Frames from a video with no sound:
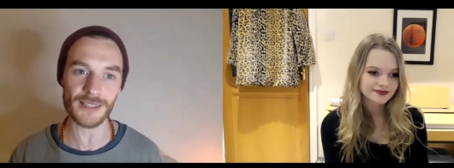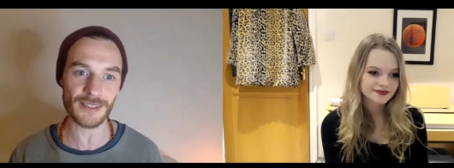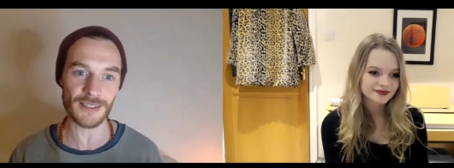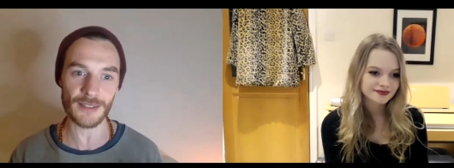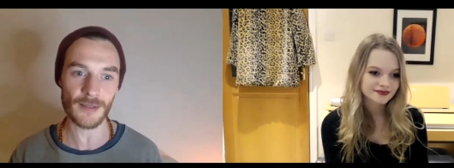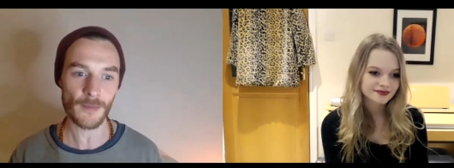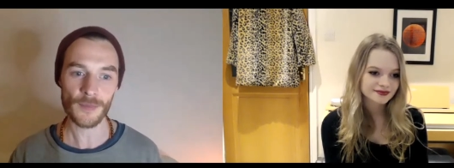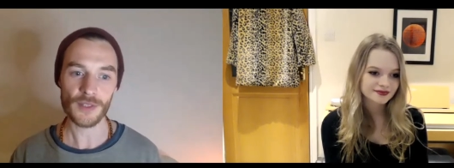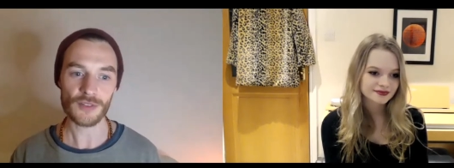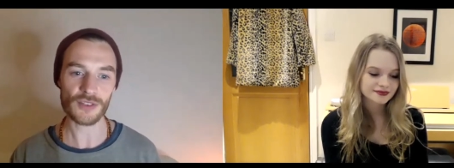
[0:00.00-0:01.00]
Speaker 1: and
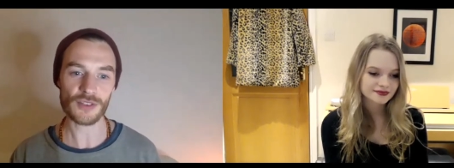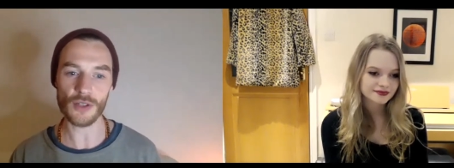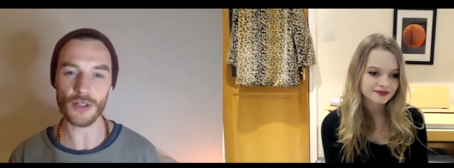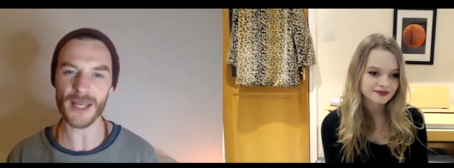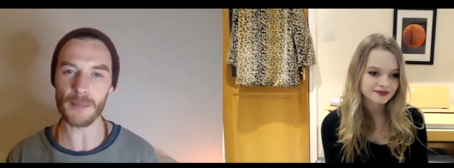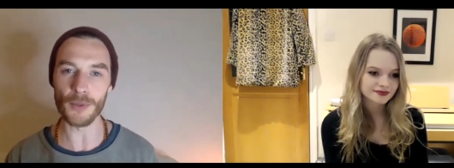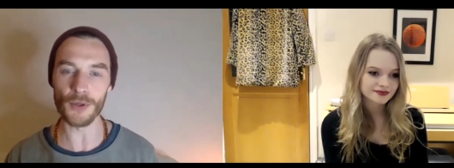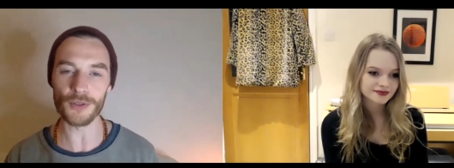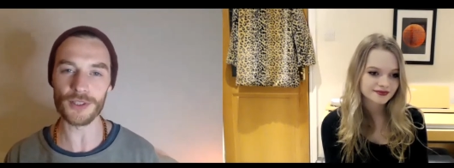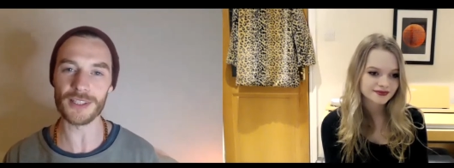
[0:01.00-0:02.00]
just not get
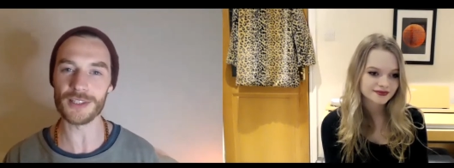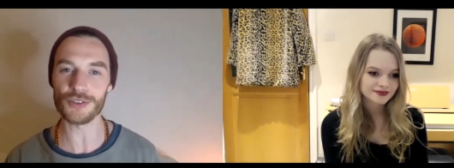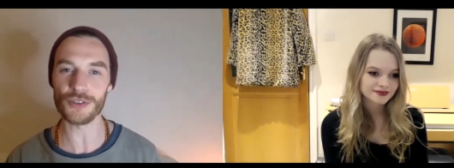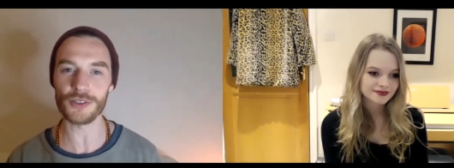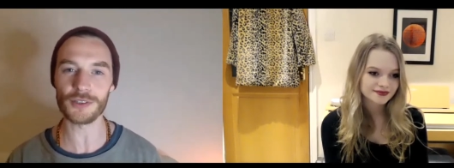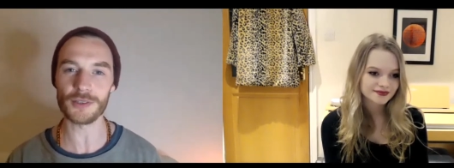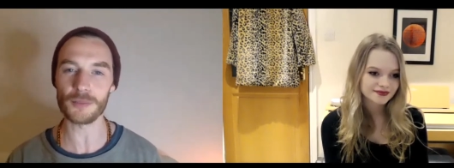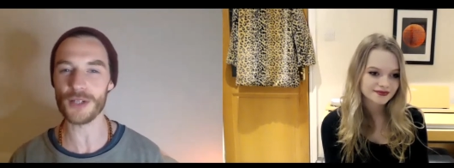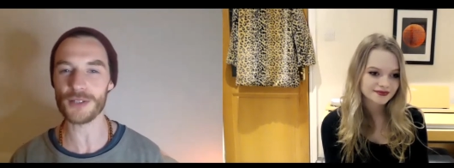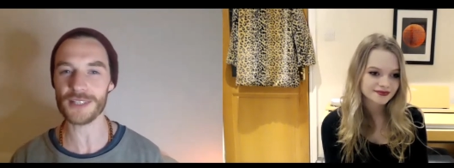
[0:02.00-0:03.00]
bored and enjoy the
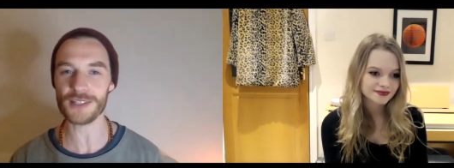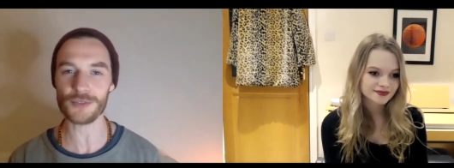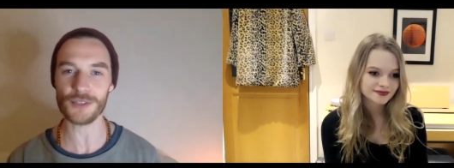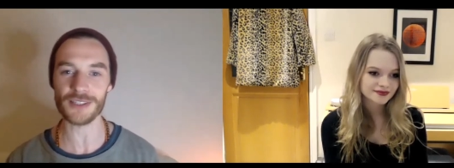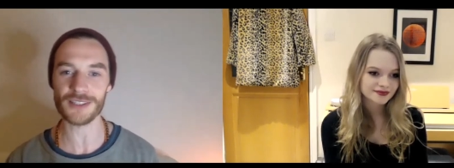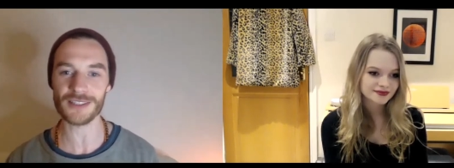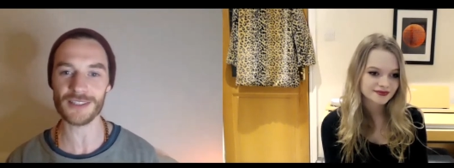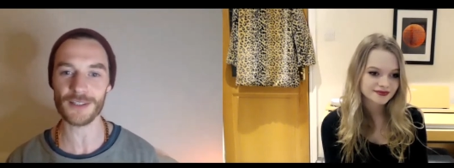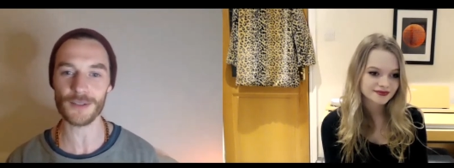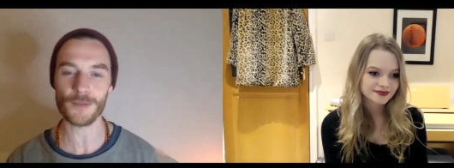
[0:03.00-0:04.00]
process really.
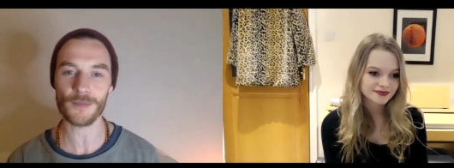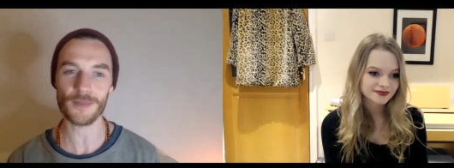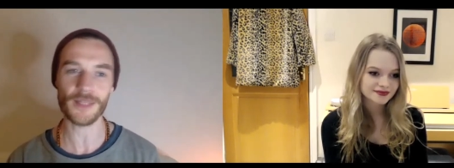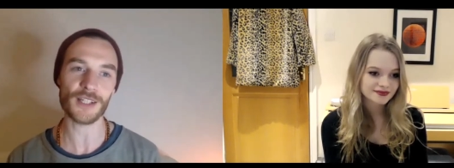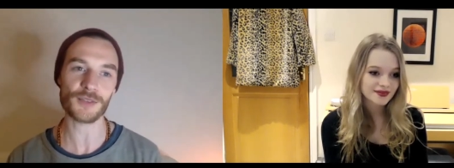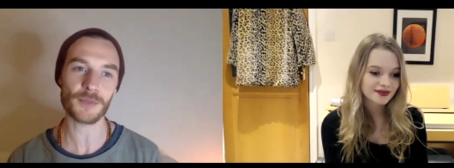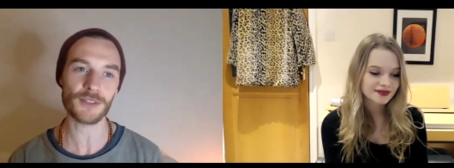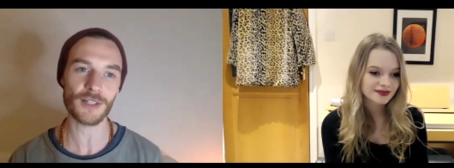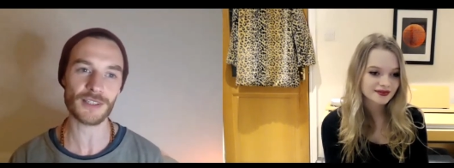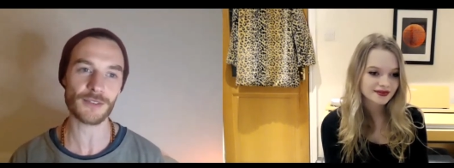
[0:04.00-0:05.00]
So yeah, it's been
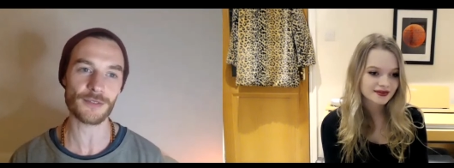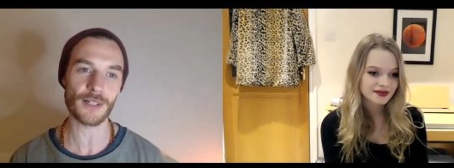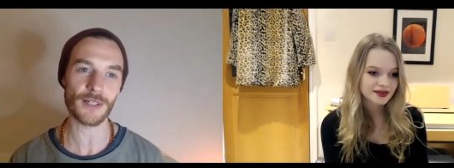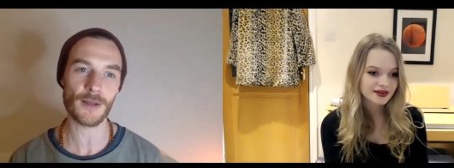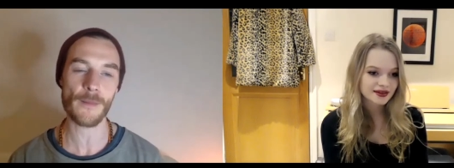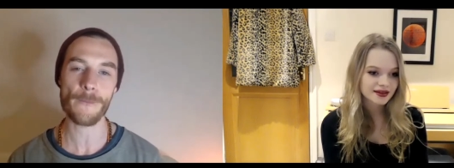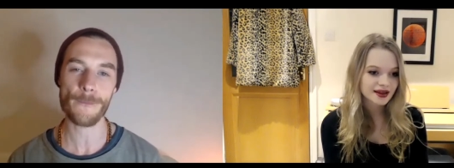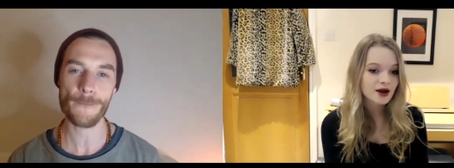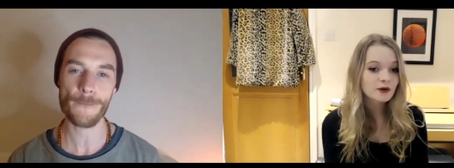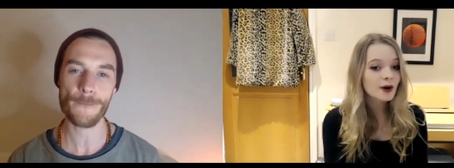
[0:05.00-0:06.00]
great so far.
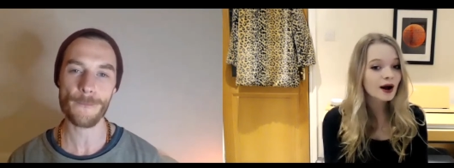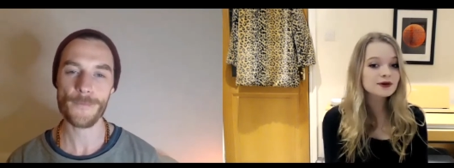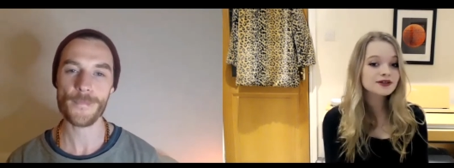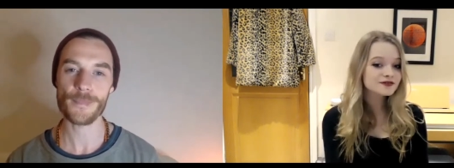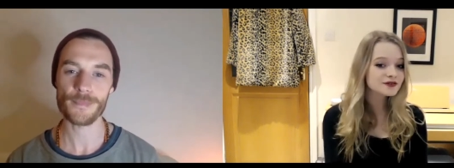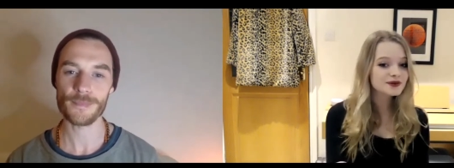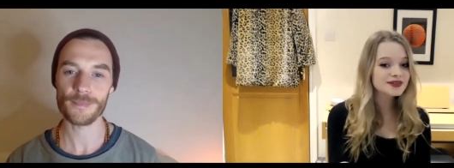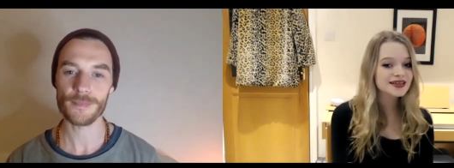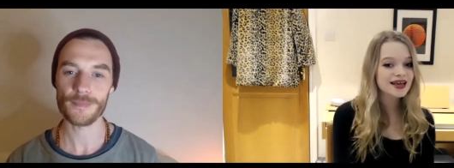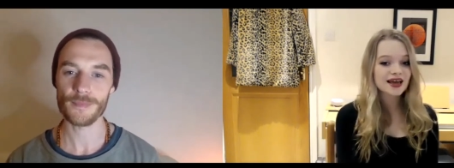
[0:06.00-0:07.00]
Speaker 2: Well, I'll look forward
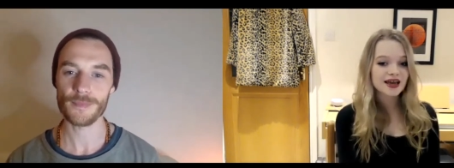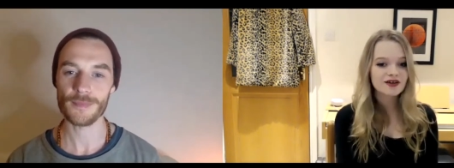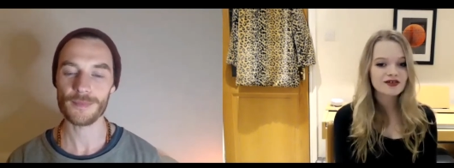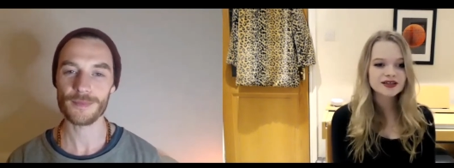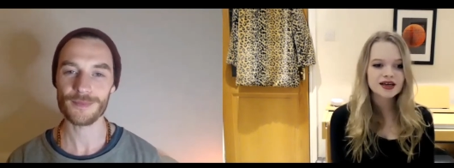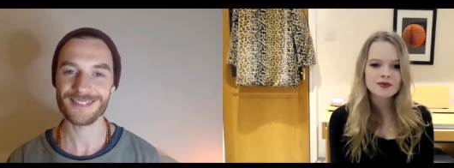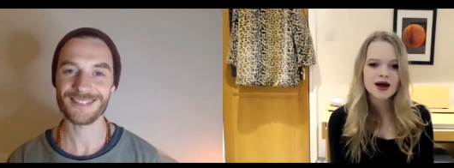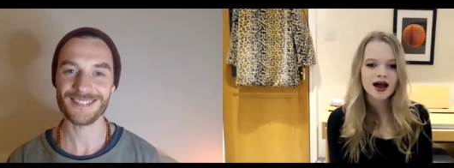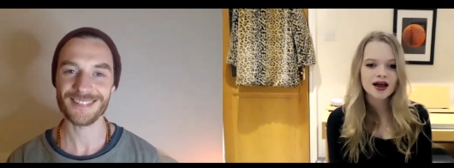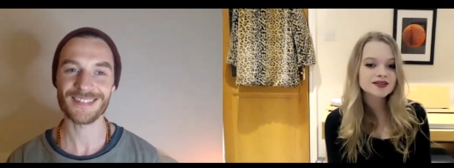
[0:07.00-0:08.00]
to hearing them,
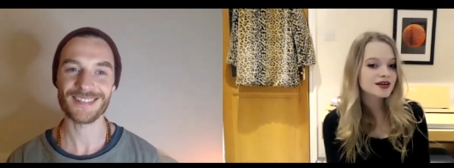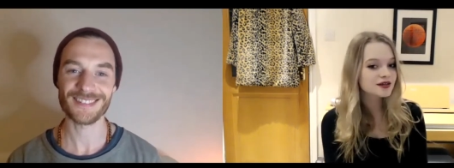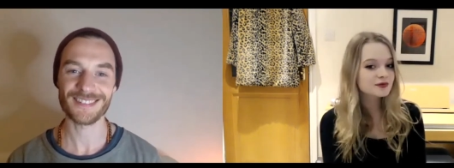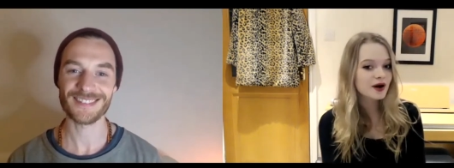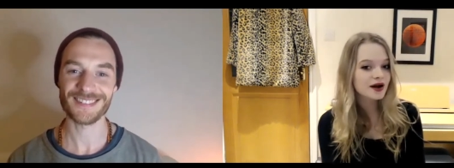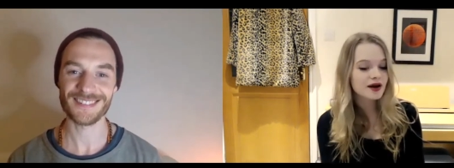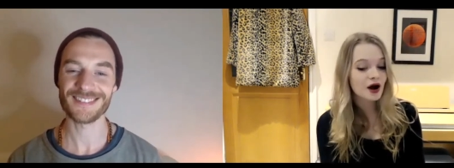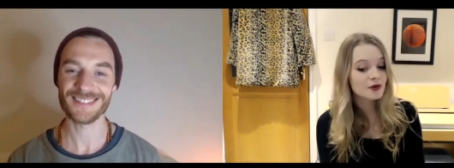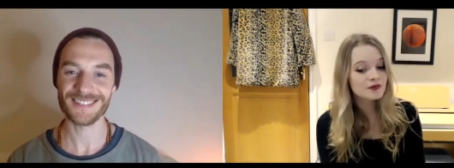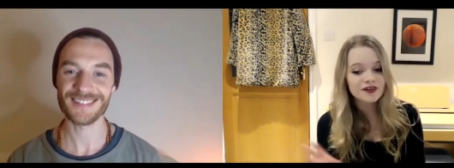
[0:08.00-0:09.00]
and you might
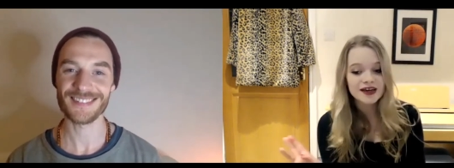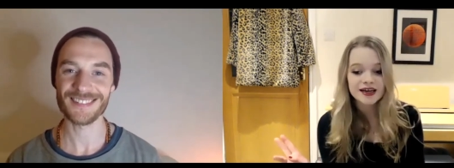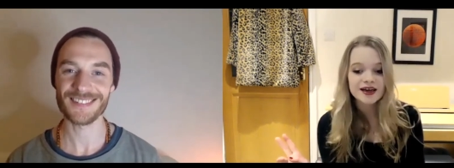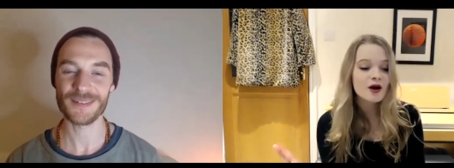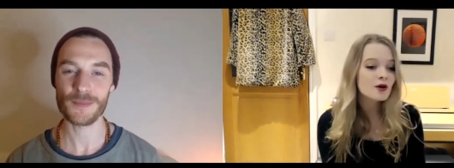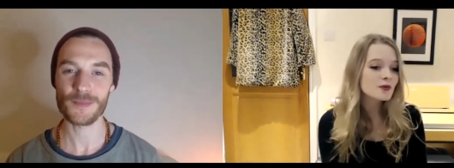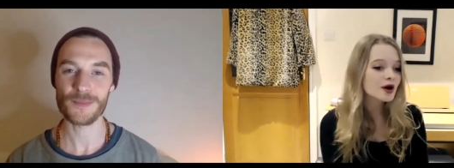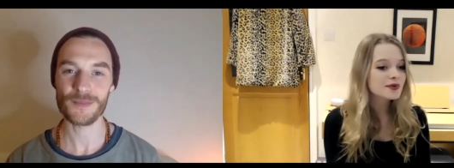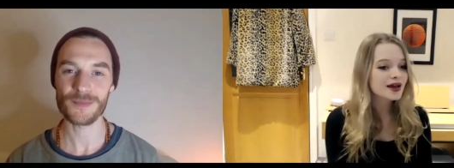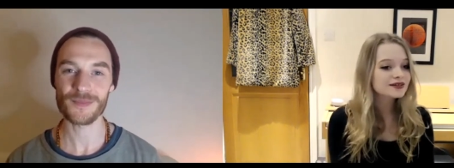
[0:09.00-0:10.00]
hopefully
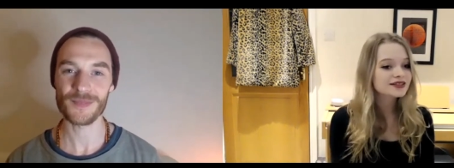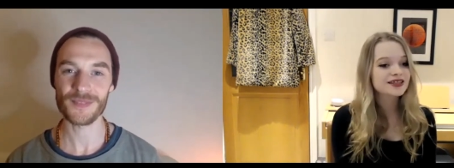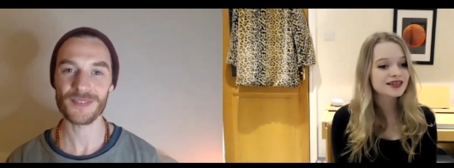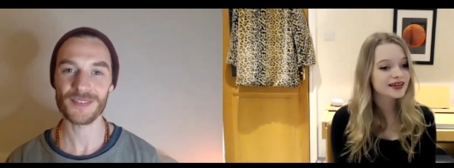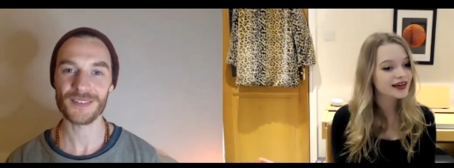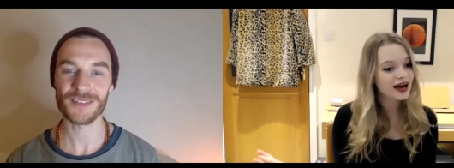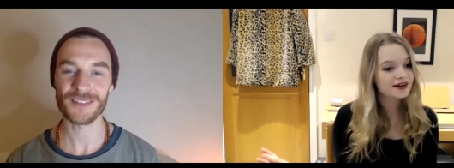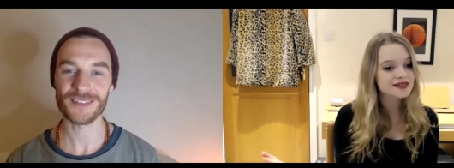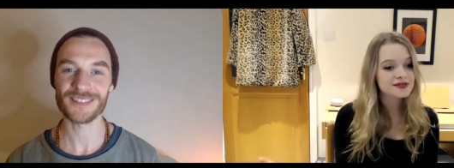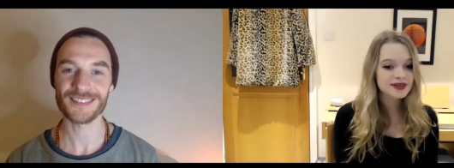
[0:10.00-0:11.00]
might be able to
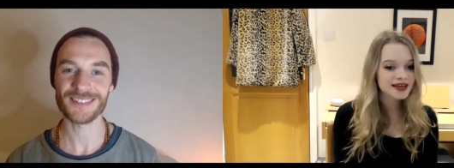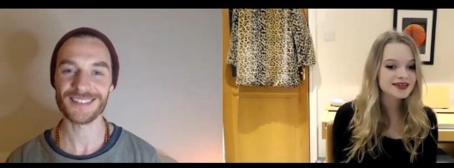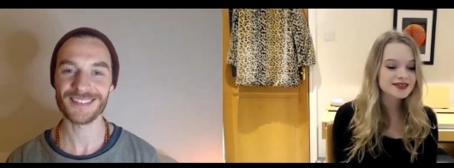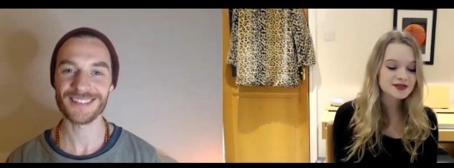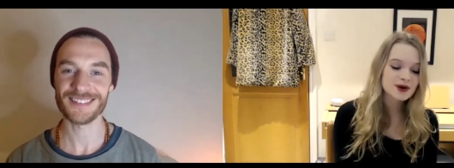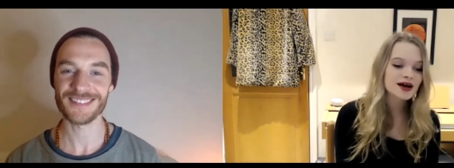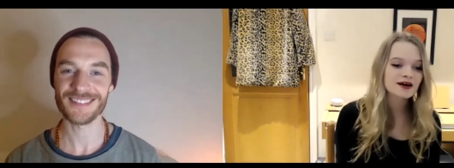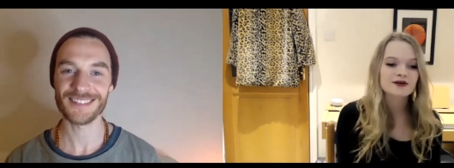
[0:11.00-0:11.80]
have some gigs as well